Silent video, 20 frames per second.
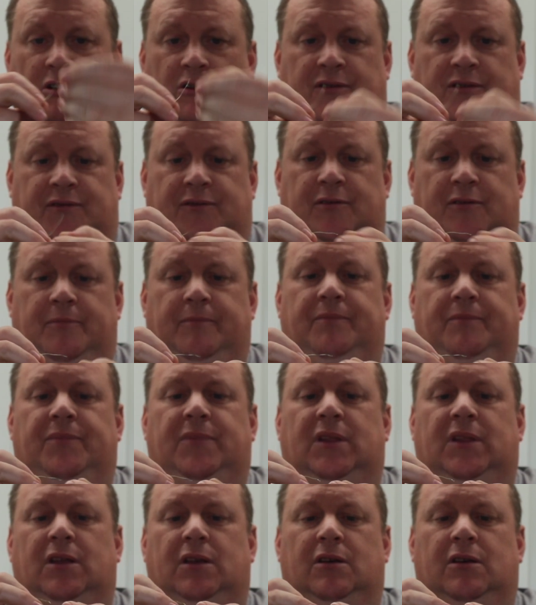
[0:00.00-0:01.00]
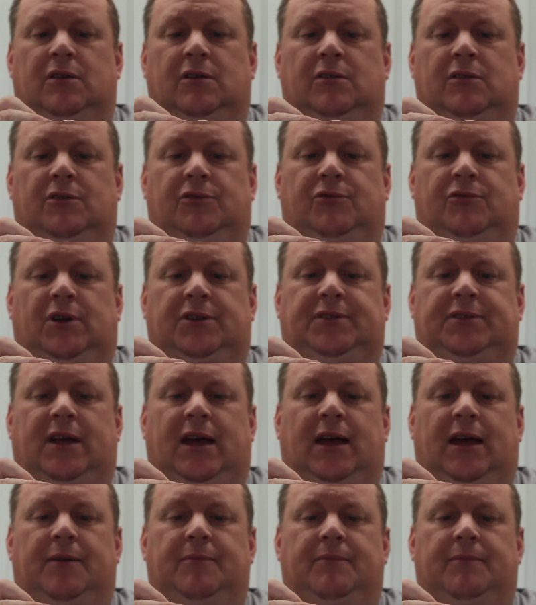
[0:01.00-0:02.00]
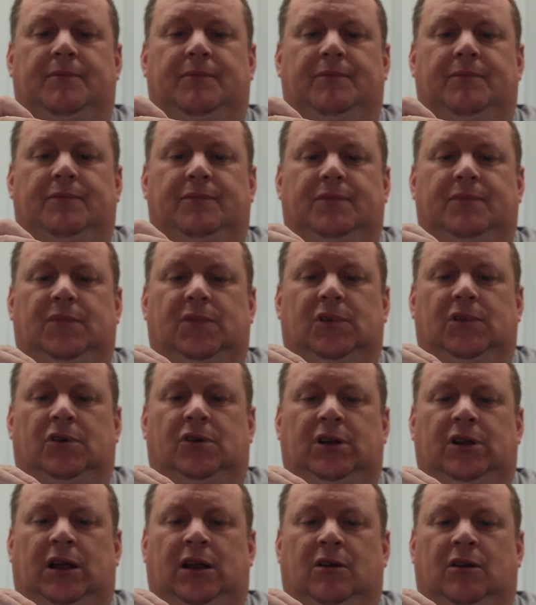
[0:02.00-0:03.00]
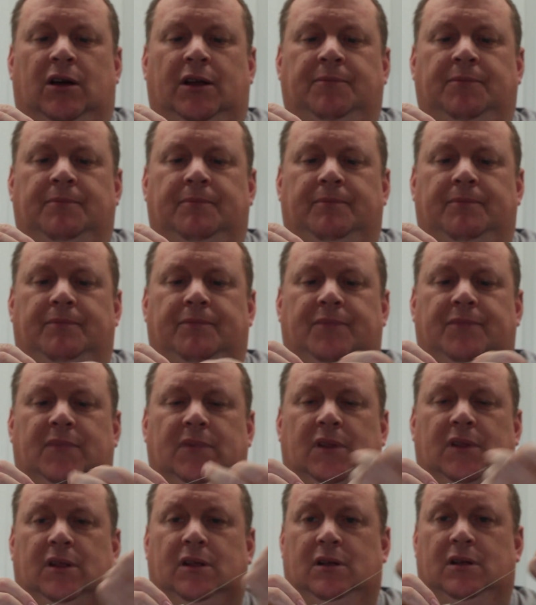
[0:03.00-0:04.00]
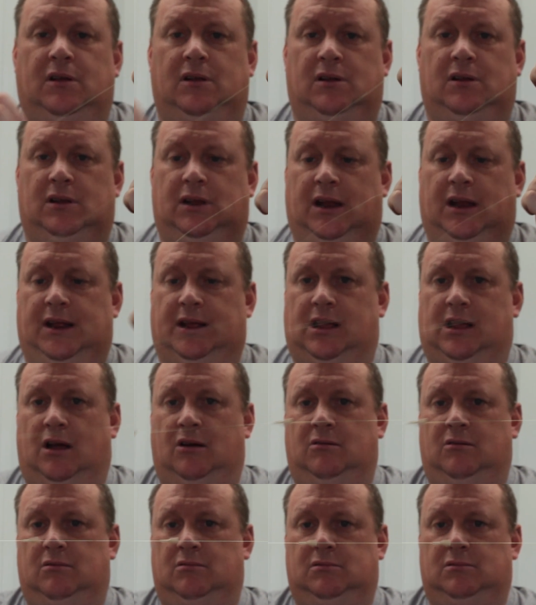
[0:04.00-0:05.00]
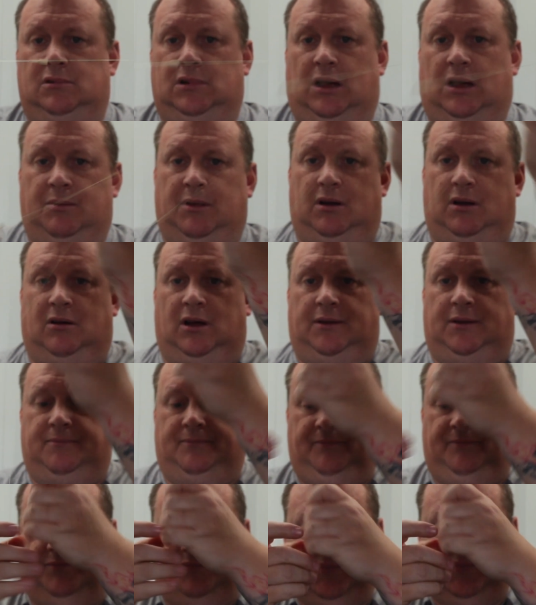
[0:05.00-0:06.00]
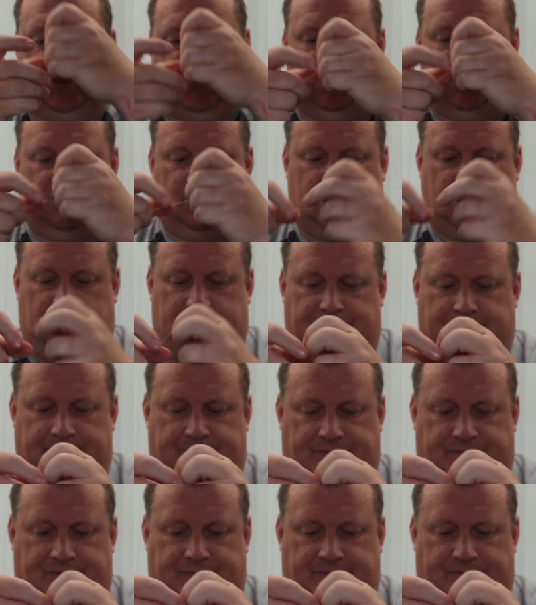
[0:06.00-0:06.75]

off, thread that on our line, let it go up the line. Alright,